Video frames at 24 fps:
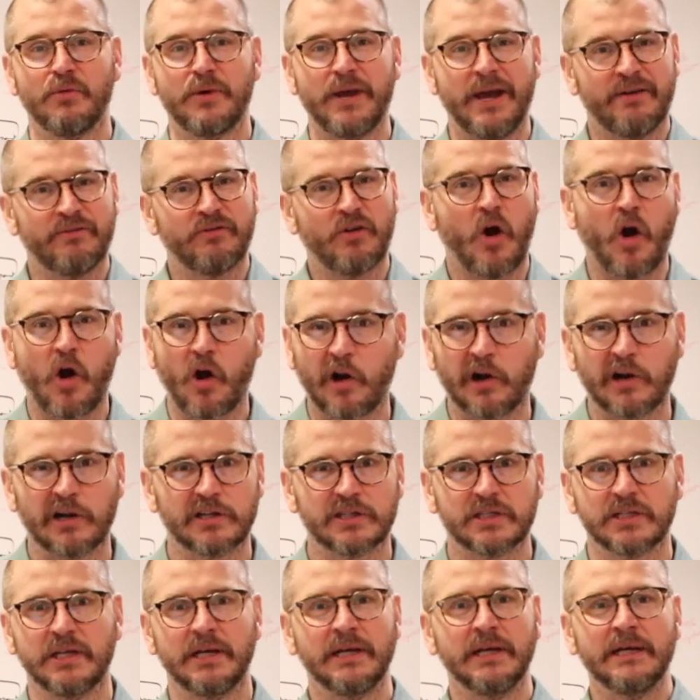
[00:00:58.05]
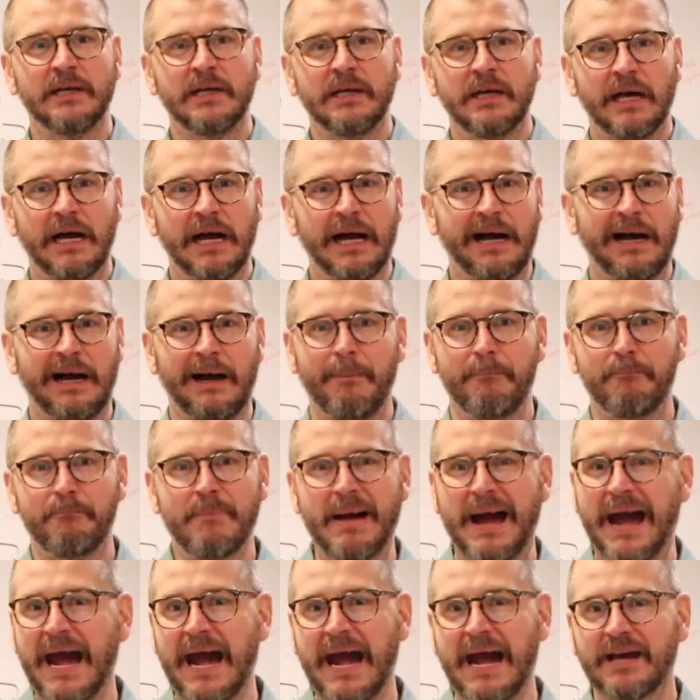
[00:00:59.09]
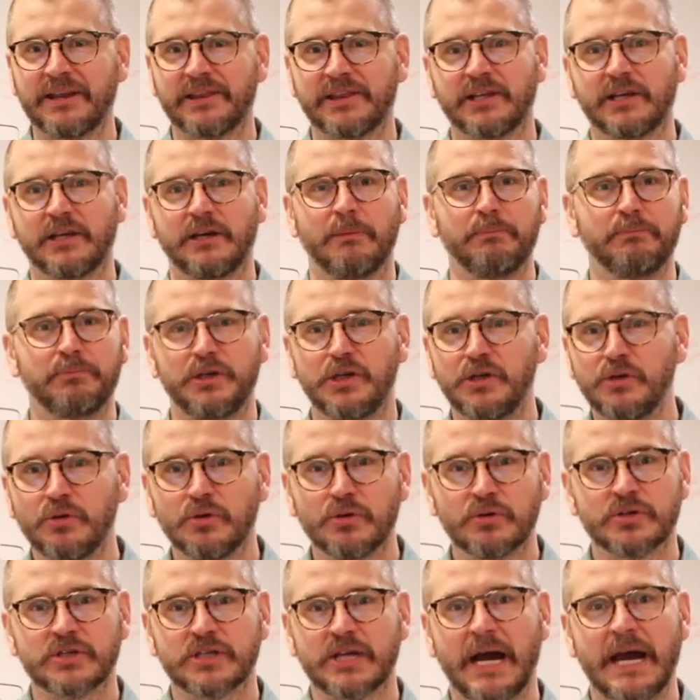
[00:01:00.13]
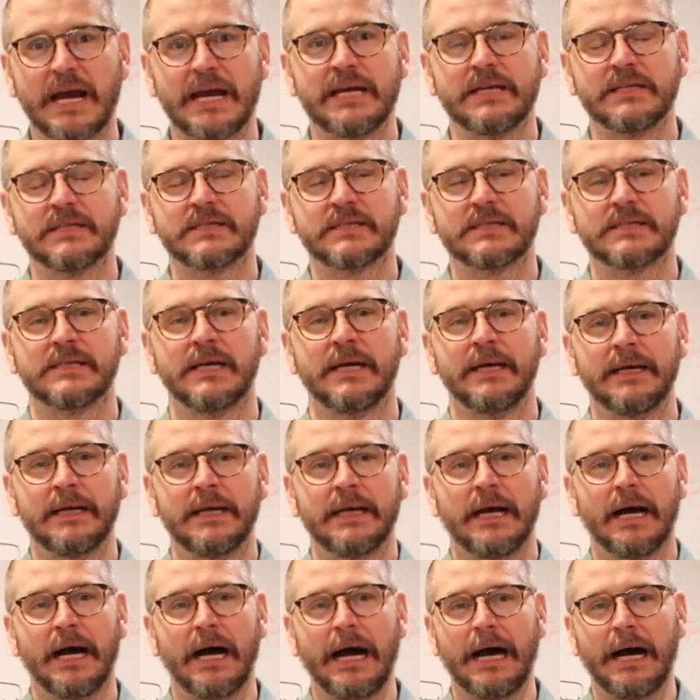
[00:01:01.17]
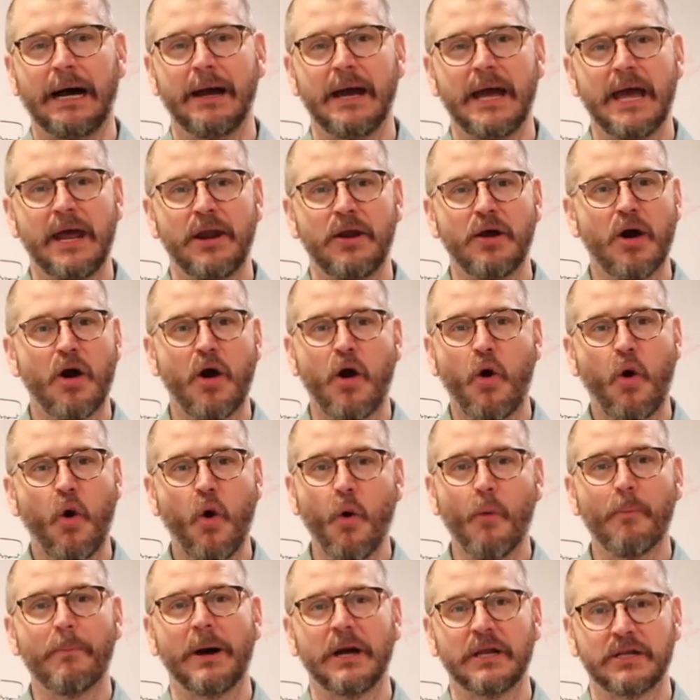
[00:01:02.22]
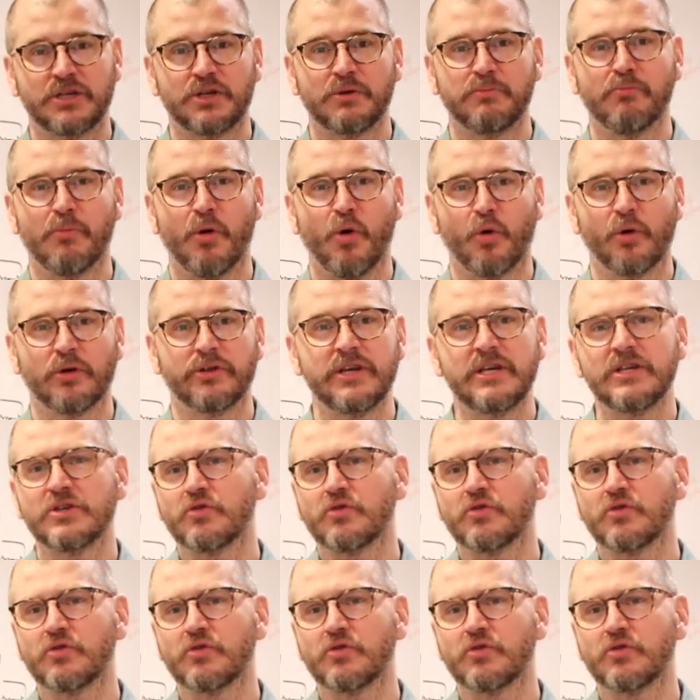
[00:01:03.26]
We have art, math, computer science, and a whole bunch more. These